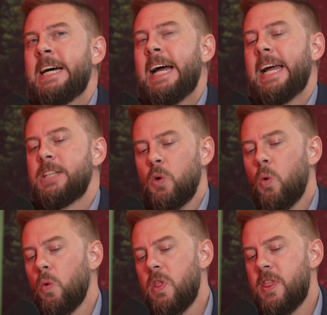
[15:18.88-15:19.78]
And
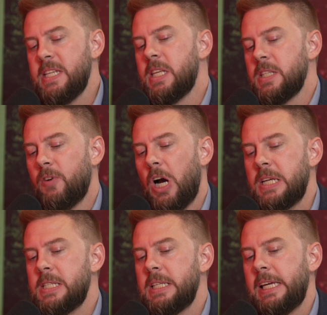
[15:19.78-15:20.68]
so thesis for
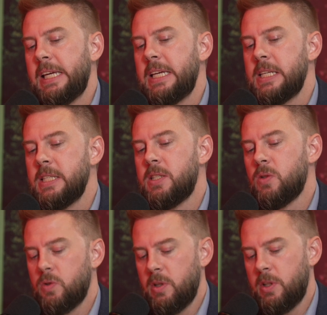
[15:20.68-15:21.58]
us
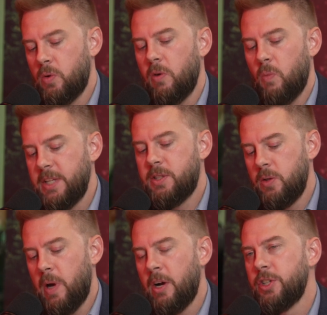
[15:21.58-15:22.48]
is sort of waste
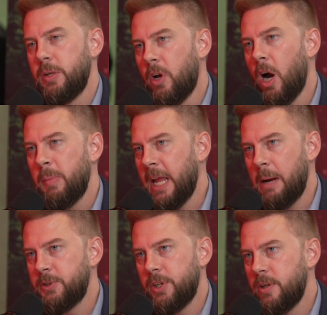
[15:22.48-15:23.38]
to energy with carbon
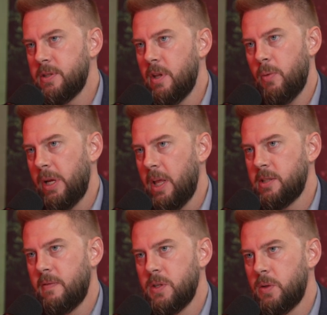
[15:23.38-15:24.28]
capture is the three legs
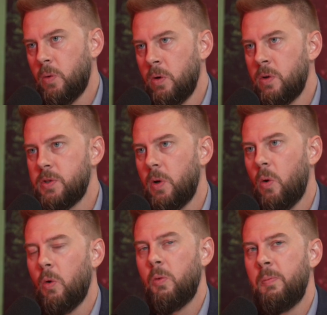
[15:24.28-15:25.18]
of the stool.
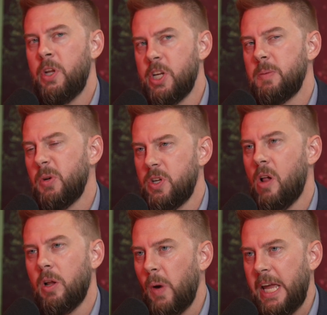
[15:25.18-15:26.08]
So municipal
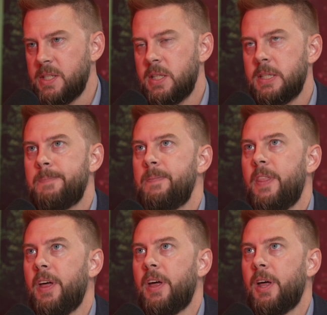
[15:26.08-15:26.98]
solid waste,
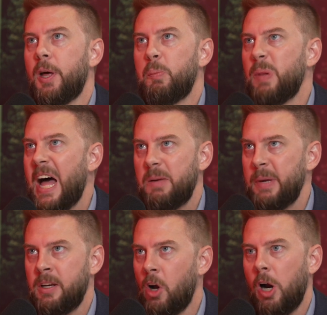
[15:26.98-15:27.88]
the black
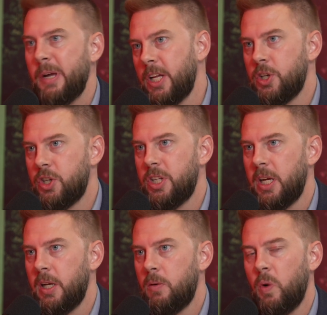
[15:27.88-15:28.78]
bin garbage
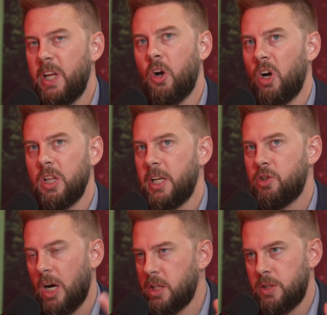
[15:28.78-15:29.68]
that we currently
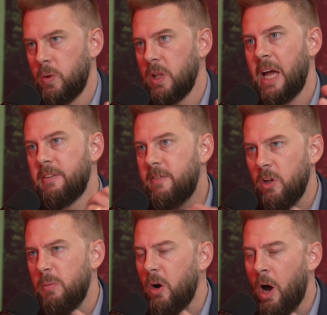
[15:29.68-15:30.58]
truck to a
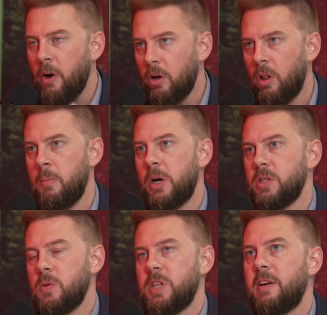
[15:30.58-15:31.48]
landfill about 100 kilometers
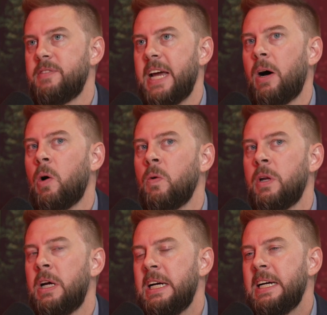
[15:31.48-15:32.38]
outside of town.
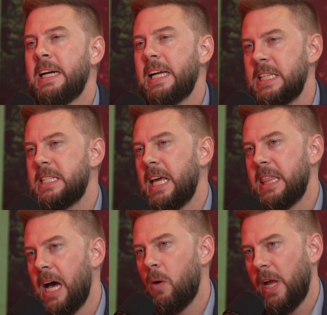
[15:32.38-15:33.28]
Instead,
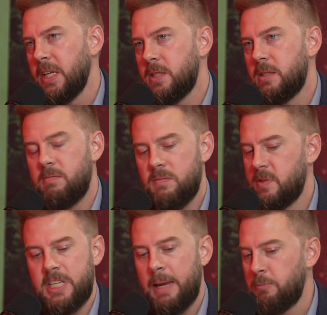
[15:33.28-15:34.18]
that waste,
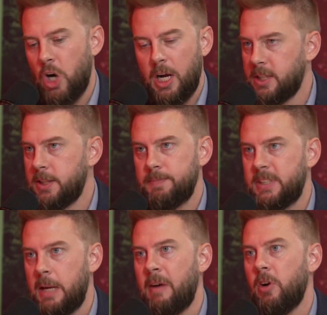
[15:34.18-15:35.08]
same trucks,
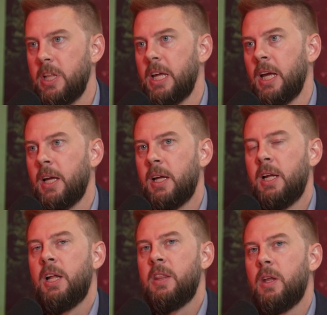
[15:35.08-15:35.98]
same everything,
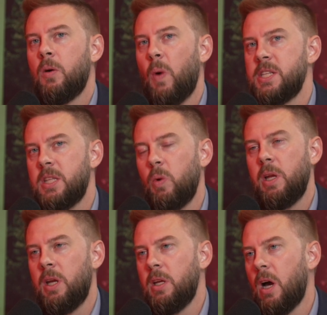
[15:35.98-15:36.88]
the waste that
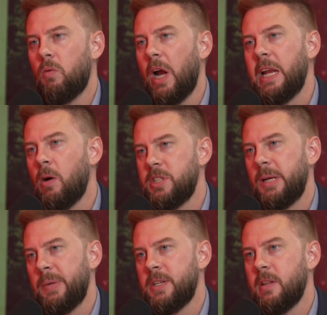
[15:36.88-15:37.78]
we right now
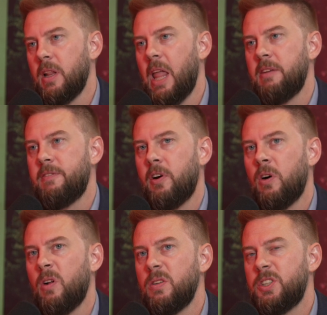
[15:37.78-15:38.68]
tip into the
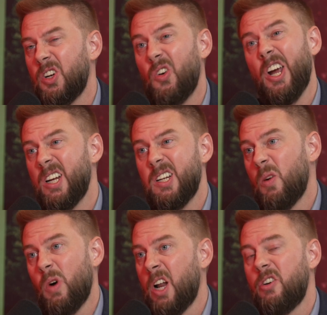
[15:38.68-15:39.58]
landfill to create a
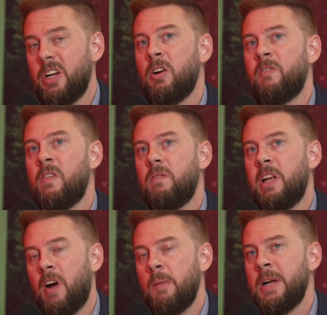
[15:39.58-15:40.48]
100-year
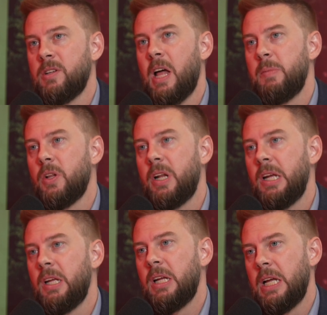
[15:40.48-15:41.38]
environmental
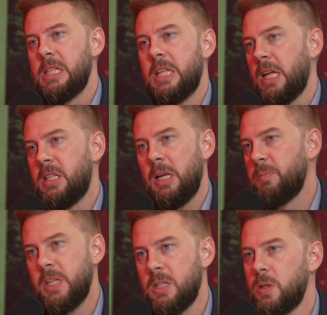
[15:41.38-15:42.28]
liability instead
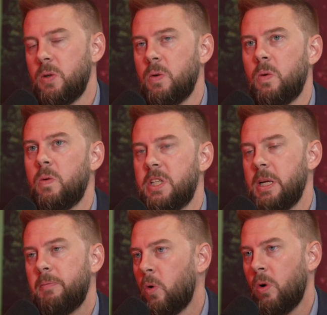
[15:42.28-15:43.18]
tips into the
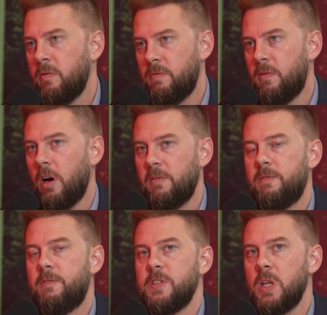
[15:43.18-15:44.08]
tip floor of our
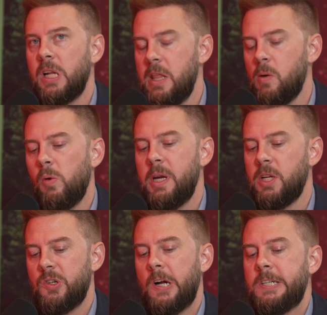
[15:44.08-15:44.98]
facility that will be
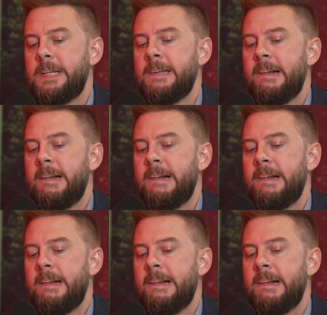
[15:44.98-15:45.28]
constructed.